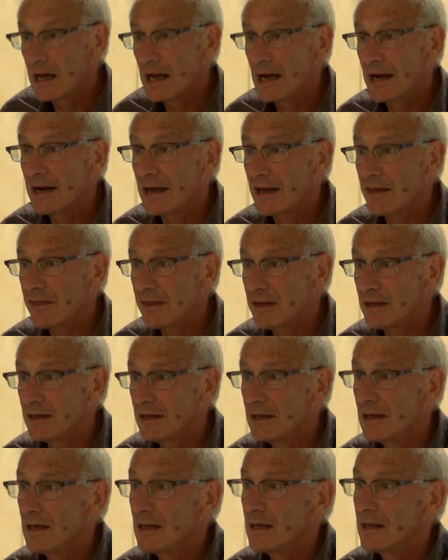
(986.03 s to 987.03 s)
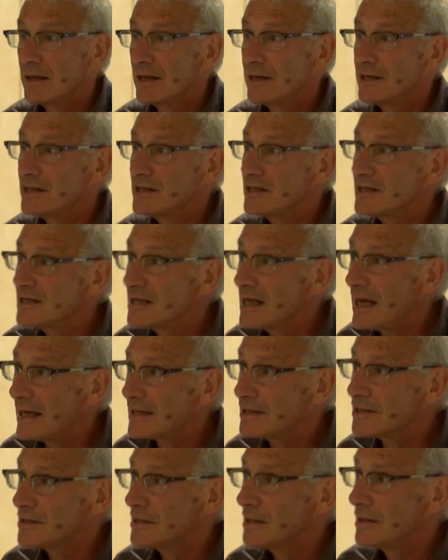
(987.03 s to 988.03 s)
And I think that it is
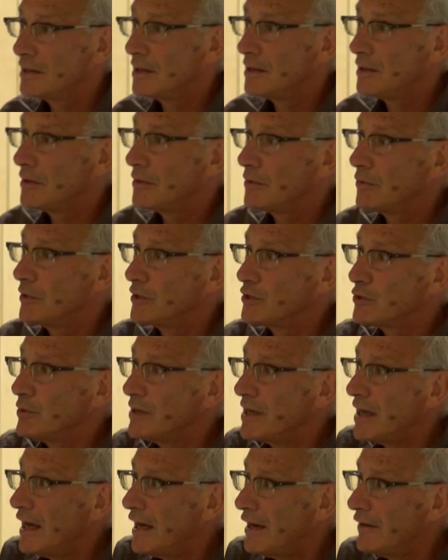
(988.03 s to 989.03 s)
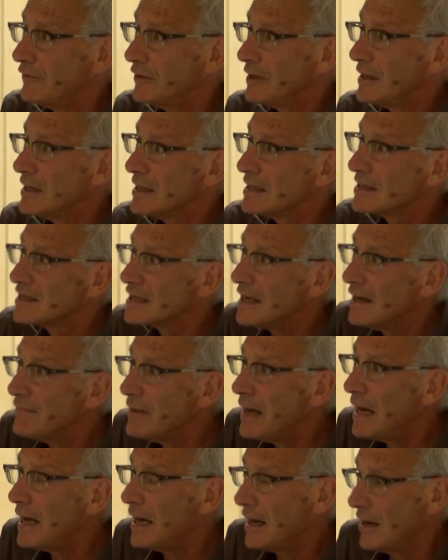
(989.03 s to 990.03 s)
that which we have
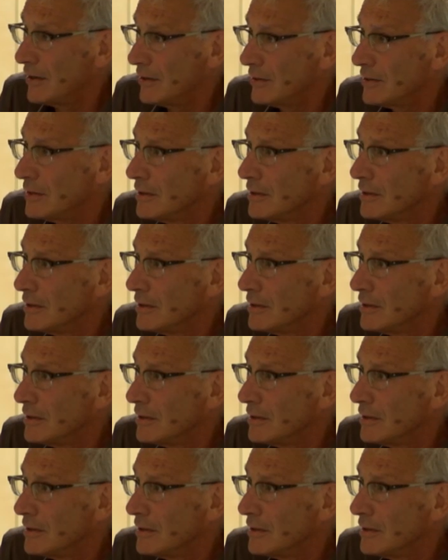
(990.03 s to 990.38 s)
somehow